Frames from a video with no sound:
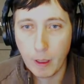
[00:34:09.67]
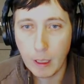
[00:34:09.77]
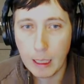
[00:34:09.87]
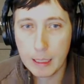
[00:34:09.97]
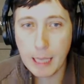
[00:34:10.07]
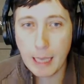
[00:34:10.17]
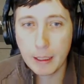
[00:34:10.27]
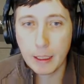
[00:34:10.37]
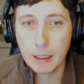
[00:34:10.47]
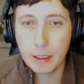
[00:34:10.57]
Is that
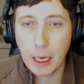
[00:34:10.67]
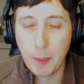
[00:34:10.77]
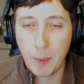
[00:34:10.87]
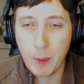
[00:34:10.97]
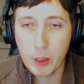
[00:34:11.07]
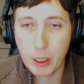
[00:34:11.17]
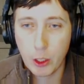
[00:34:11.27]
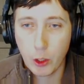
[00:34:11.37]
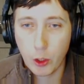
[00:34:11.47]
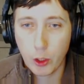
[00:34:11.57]
the type of music
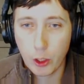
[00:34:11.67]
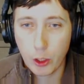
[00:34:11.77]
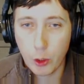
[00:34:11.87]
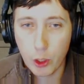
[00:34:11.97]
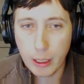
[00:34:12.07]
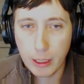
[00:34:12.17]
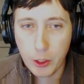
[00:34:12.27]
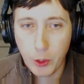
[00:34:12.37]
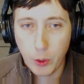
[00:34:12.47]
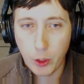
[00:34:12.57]
you're usually
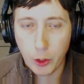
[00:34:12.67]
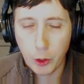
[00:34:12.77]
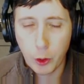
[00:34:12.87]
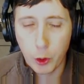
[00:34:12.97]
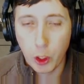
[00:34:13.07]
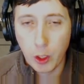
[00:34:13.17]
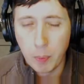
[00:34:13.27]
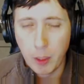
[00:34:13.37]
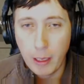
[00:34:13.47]
into, or you usually play?